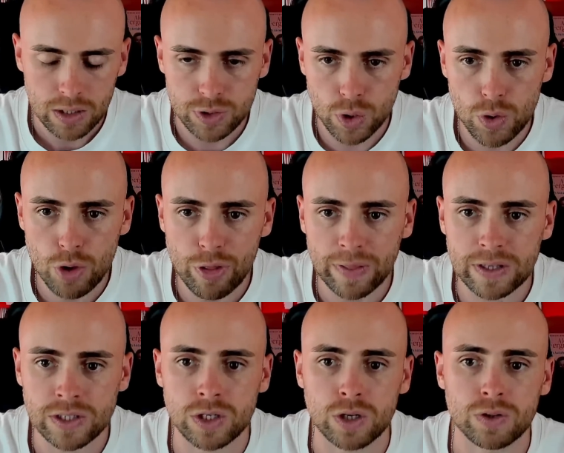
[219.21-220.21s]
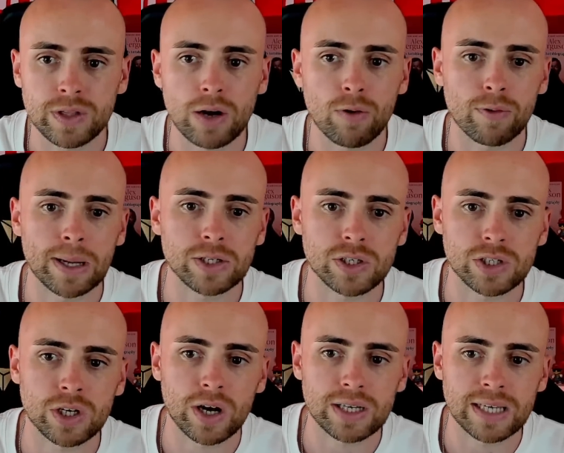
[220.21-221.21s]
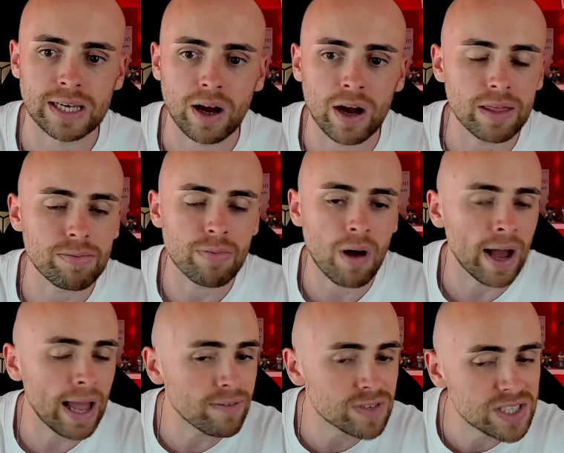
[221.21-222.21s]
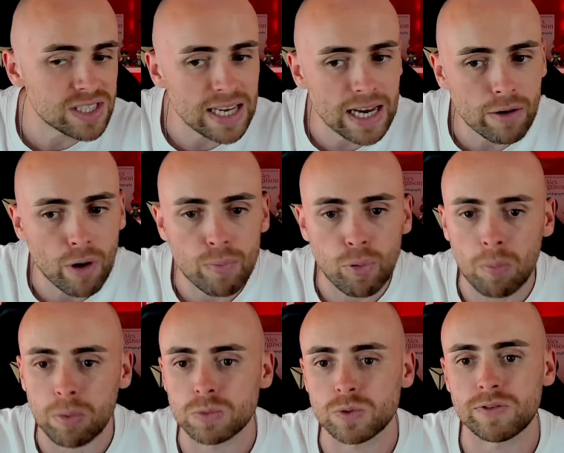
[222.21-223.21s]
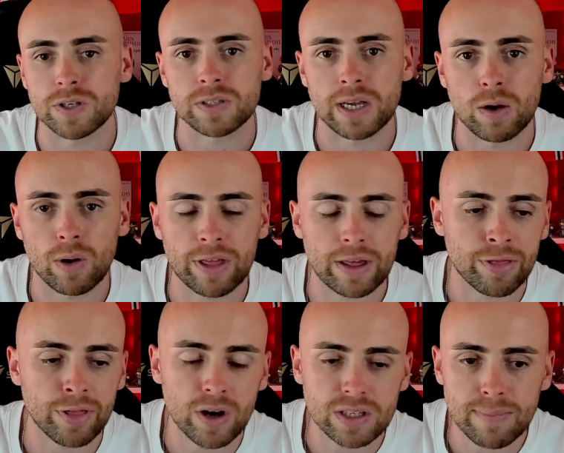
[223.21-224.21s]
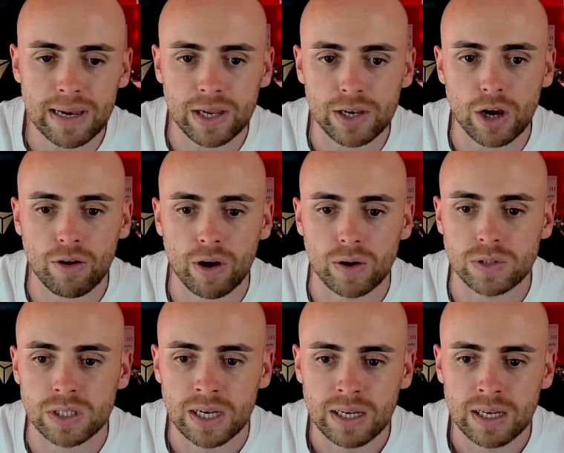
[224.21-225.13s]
Do you think this is a good deal for Manchester United? I have zero problems with this deal. I think 30 million euros